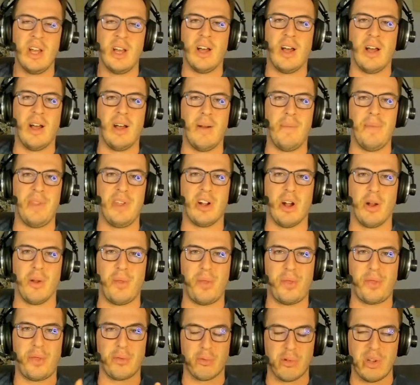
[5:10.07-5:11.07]
There are
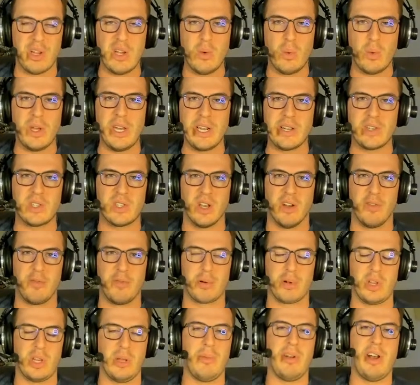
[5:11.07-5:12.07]
3 weeks of
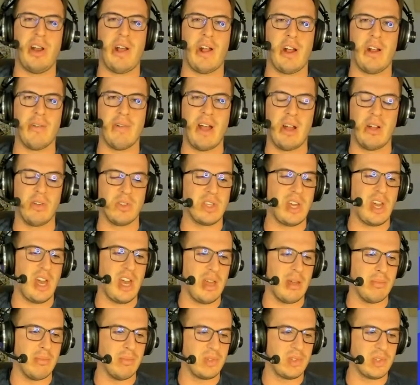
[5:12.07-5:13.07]
preliminary round
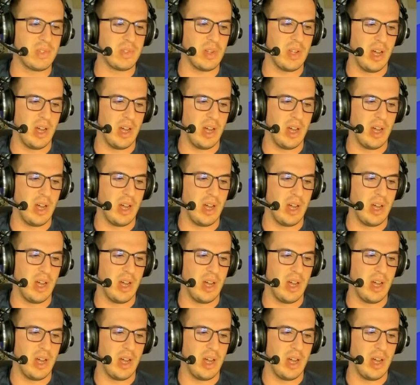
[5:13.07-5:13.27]
games.